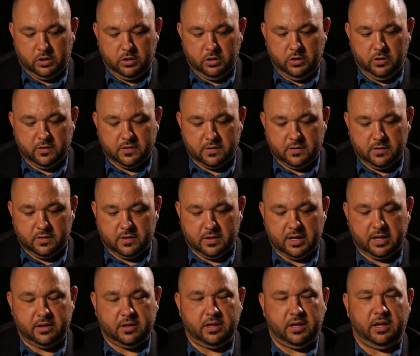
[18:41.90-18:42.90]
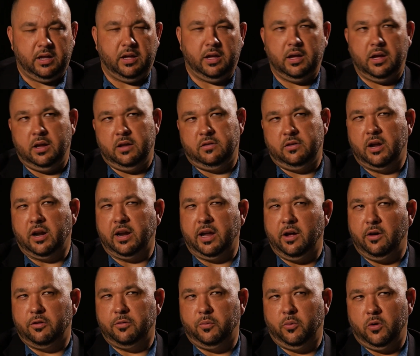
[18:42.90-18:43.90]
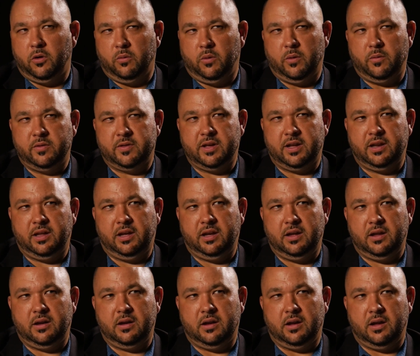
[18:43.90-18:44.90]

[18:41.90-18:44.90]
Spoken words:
You said the, not a health board, what was that again?